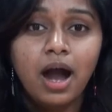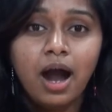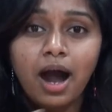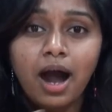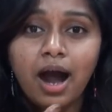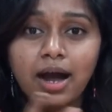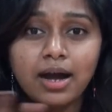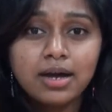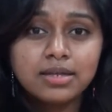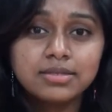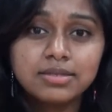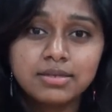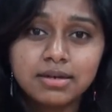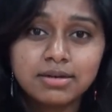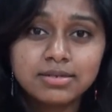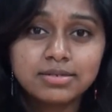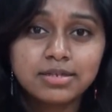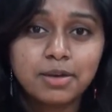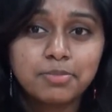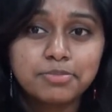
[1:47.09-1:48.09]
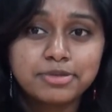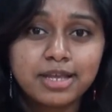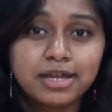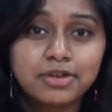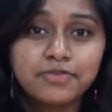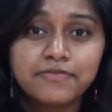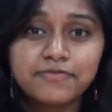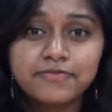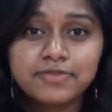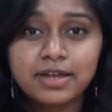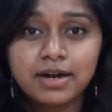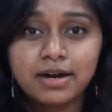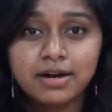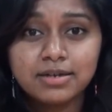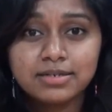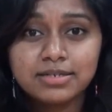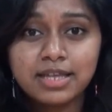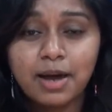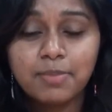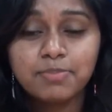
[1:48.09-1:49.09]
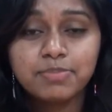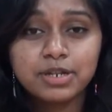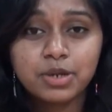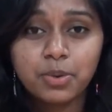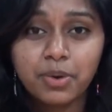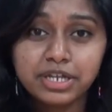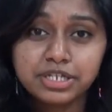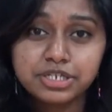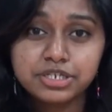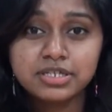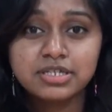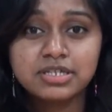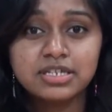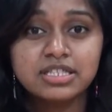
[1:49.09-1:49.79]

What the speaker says: answer some set of sample questions,